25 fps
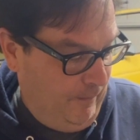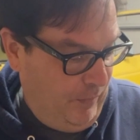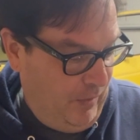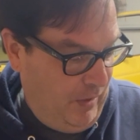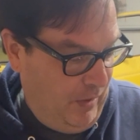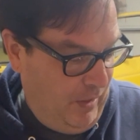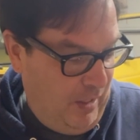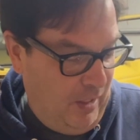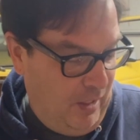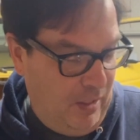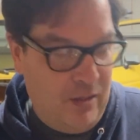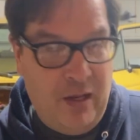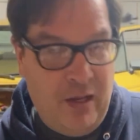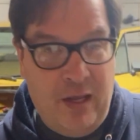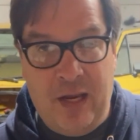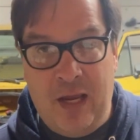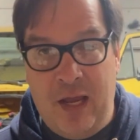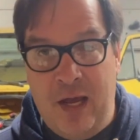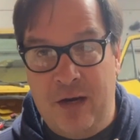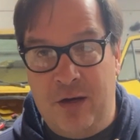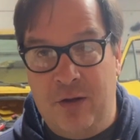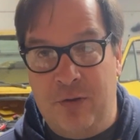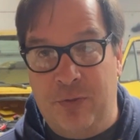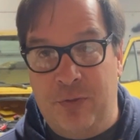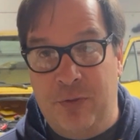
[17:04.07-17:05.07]
And I
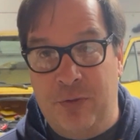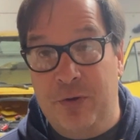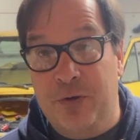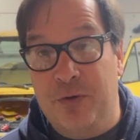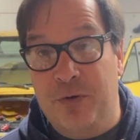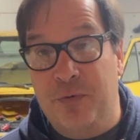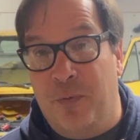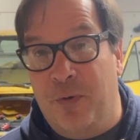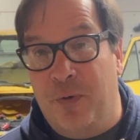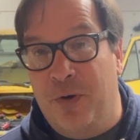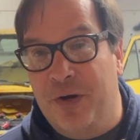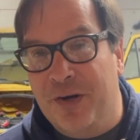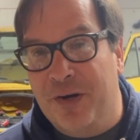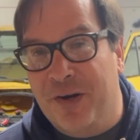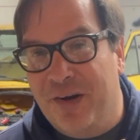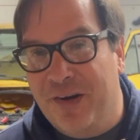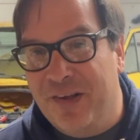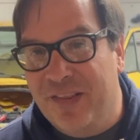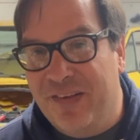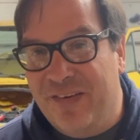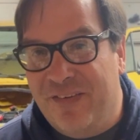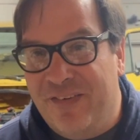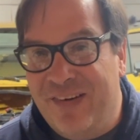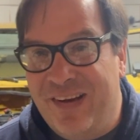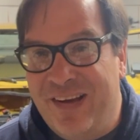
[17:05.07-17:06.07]
got a third one on
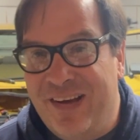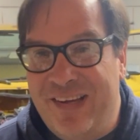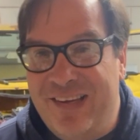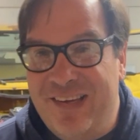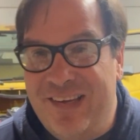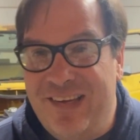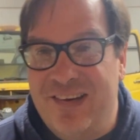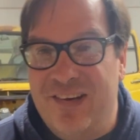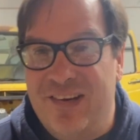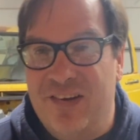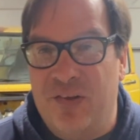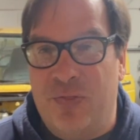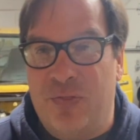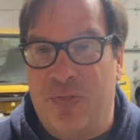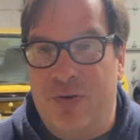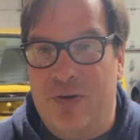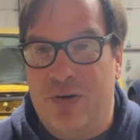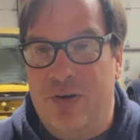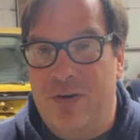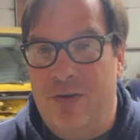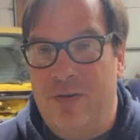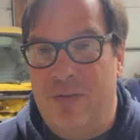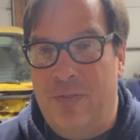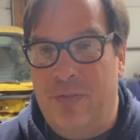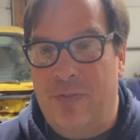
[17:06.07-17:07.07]
the way. You know,
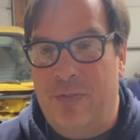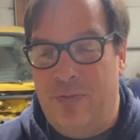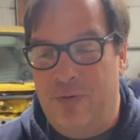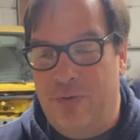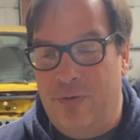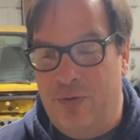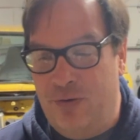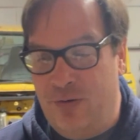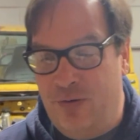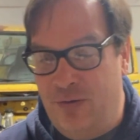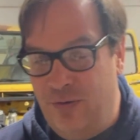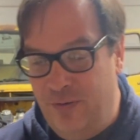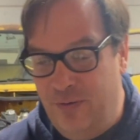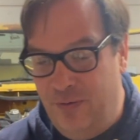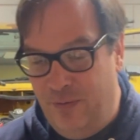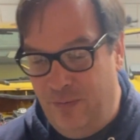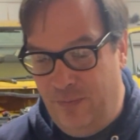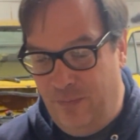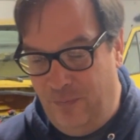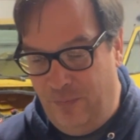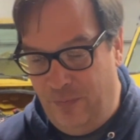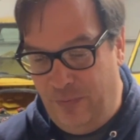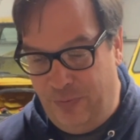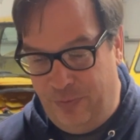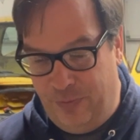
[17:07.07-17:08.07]
third
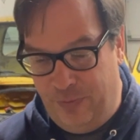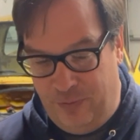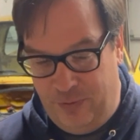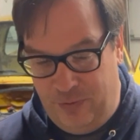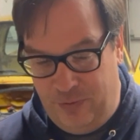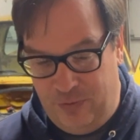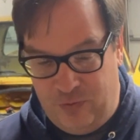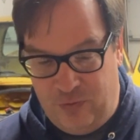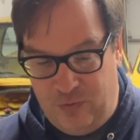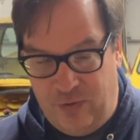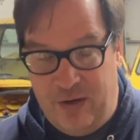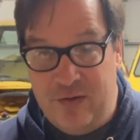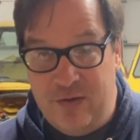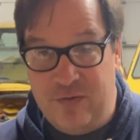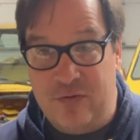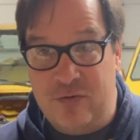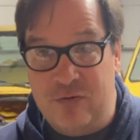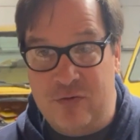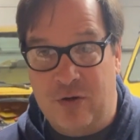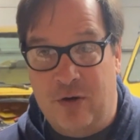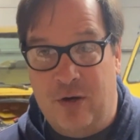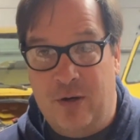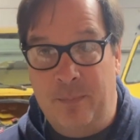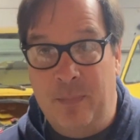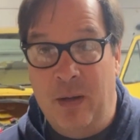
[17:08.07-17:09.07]
try is a
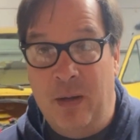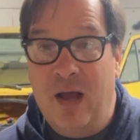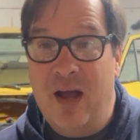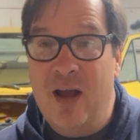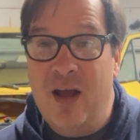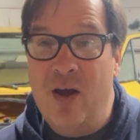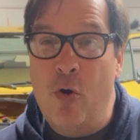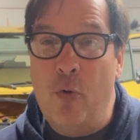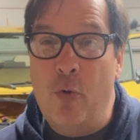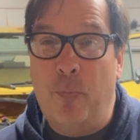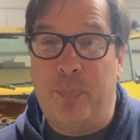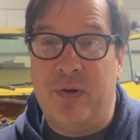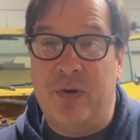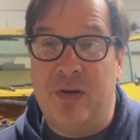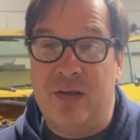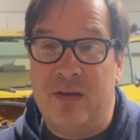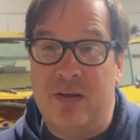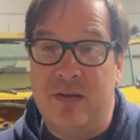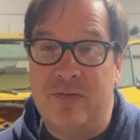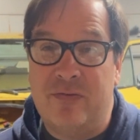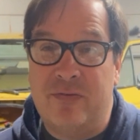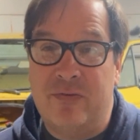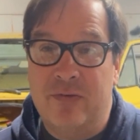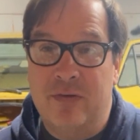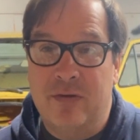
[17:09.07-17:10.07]
charm. I hope it
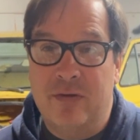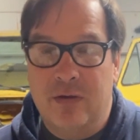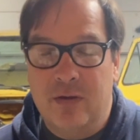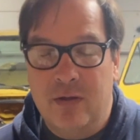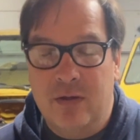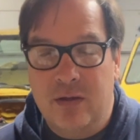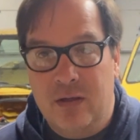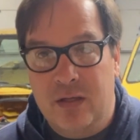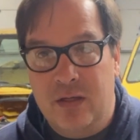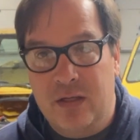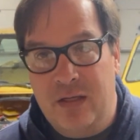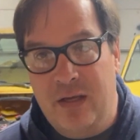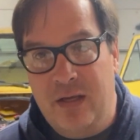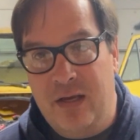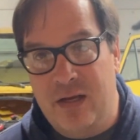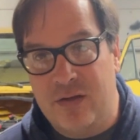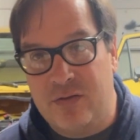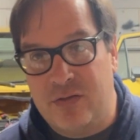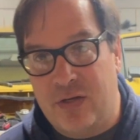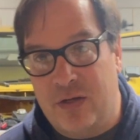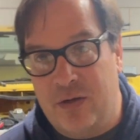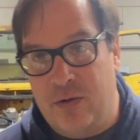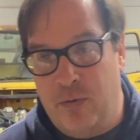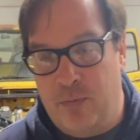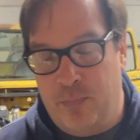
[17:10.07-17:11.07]
is.
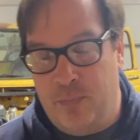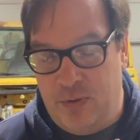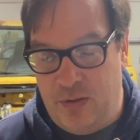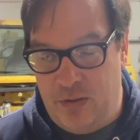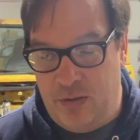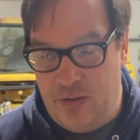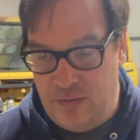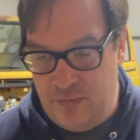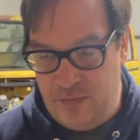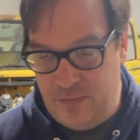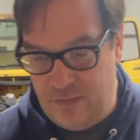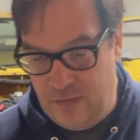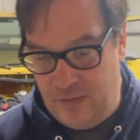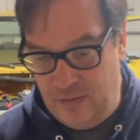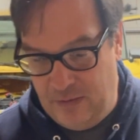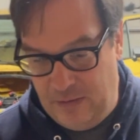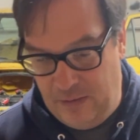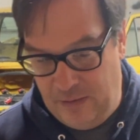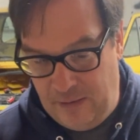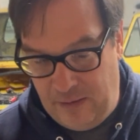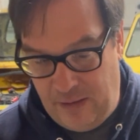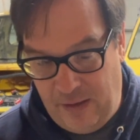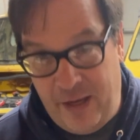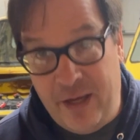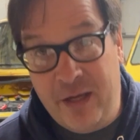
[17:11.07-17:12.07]
Gosh, I hope it is.
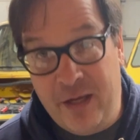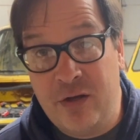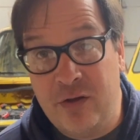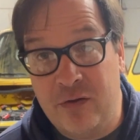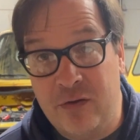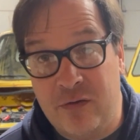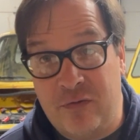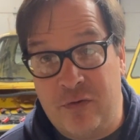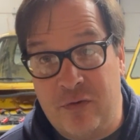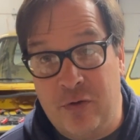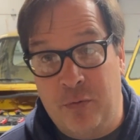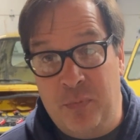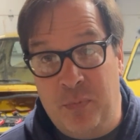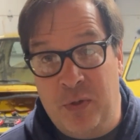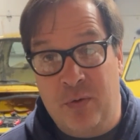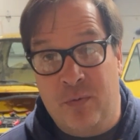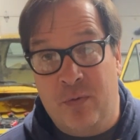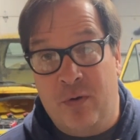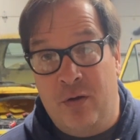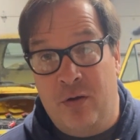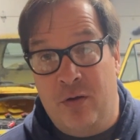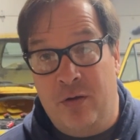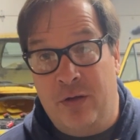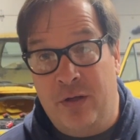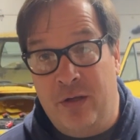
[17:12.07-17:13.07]
I could still be
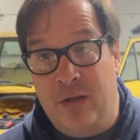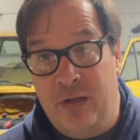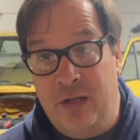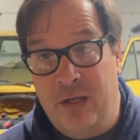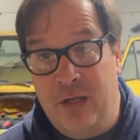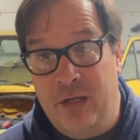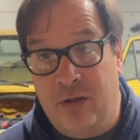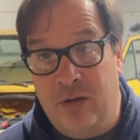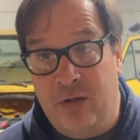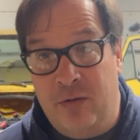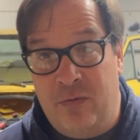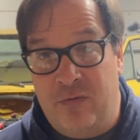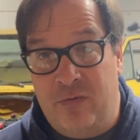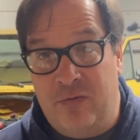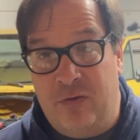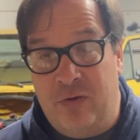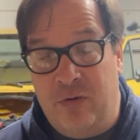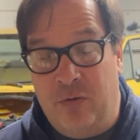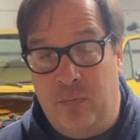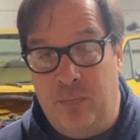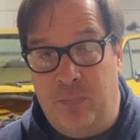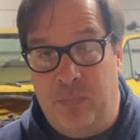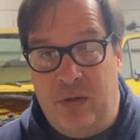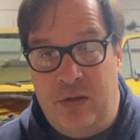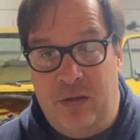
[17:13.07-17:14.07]
wrong. It could
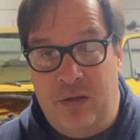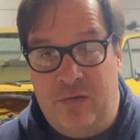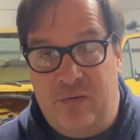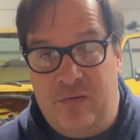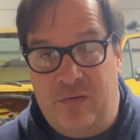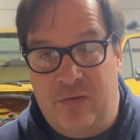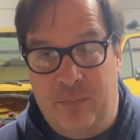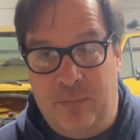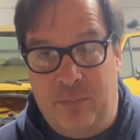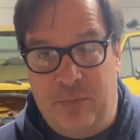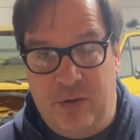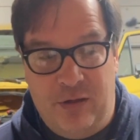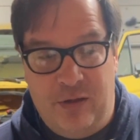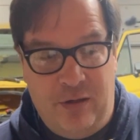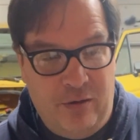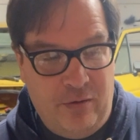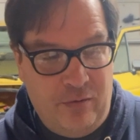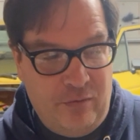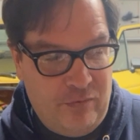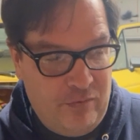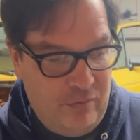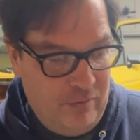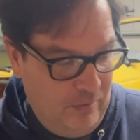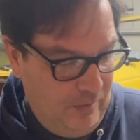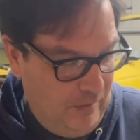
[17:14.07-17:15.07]
still be something
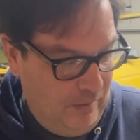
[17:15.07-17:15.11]
else.